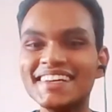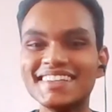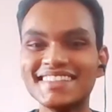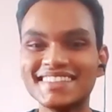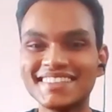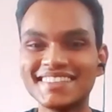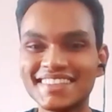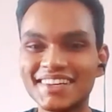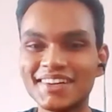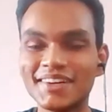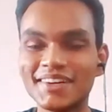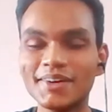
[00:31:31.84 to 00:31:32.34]

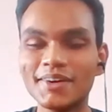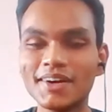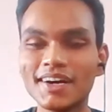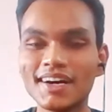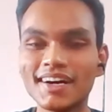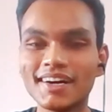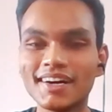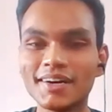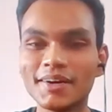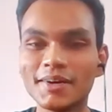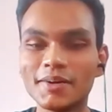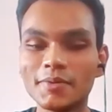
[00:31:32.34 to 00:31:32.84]

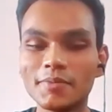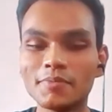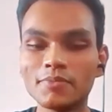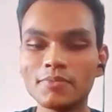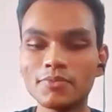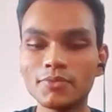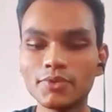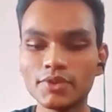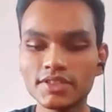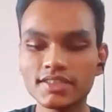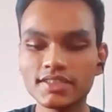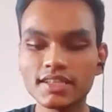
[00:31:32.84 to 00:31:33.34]
So
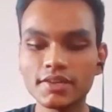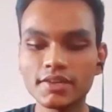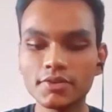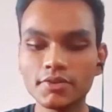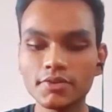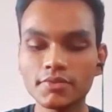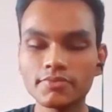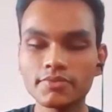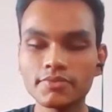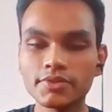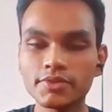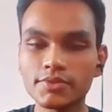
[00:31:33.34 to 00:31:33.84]
we stayed
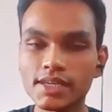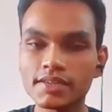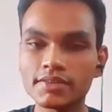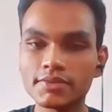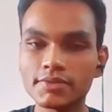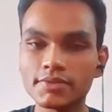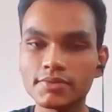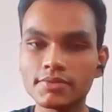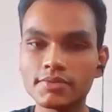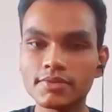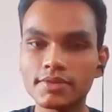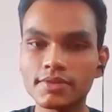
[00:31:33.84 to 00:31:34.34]
home for like
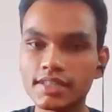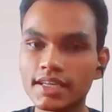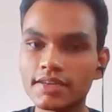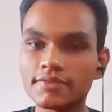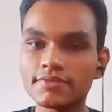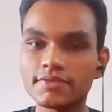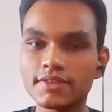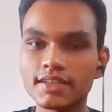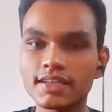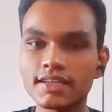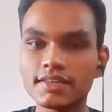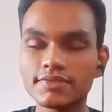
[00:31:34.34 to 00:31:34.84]

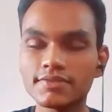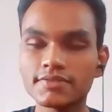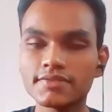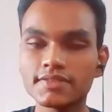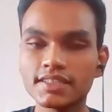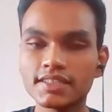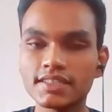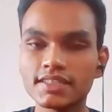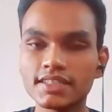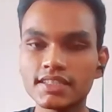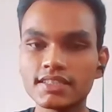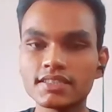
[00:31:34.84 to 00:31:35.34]
definitely
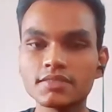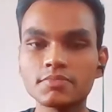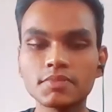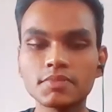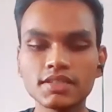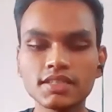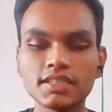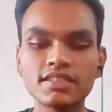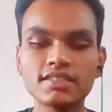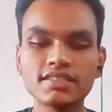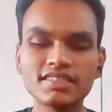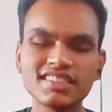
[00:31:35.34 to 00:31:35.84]
15 days,
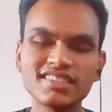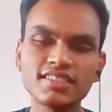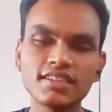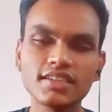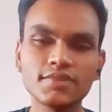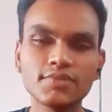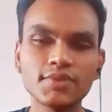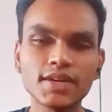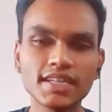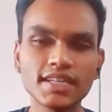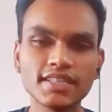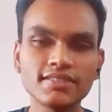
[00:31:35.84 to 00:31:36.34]
but it's
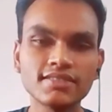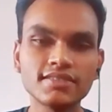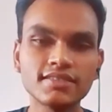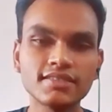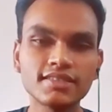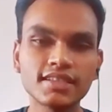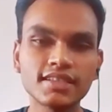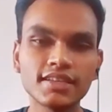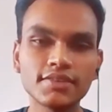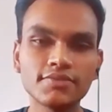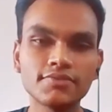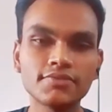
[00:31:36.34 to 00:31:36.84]
advised to
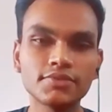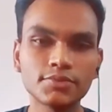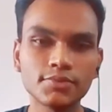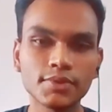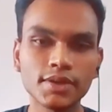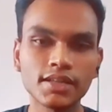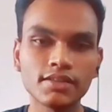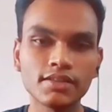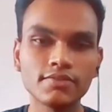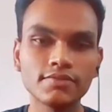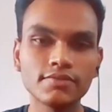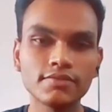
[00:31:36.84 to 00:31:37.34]
stay for
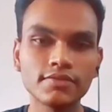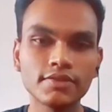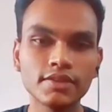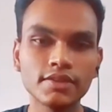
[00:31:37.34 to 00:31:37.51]
12.